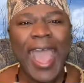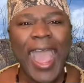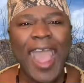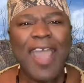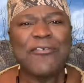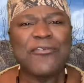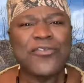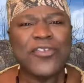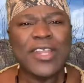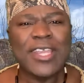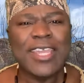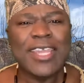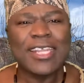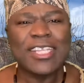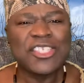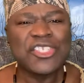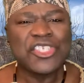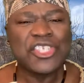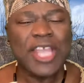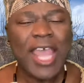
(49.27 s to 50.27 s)

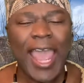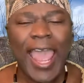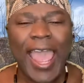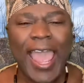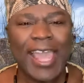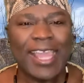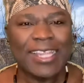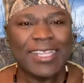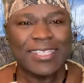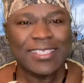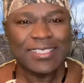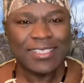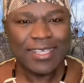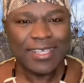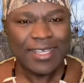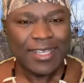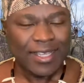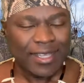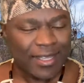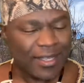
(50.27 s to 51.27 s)
African child.
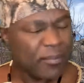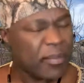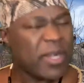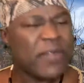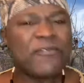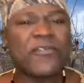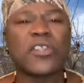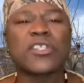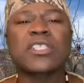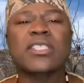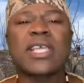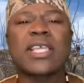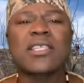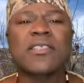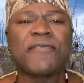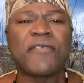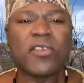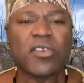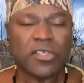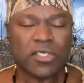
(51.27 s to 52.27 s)
But first things
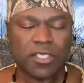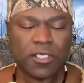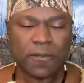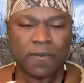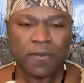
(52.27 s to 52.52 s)
first.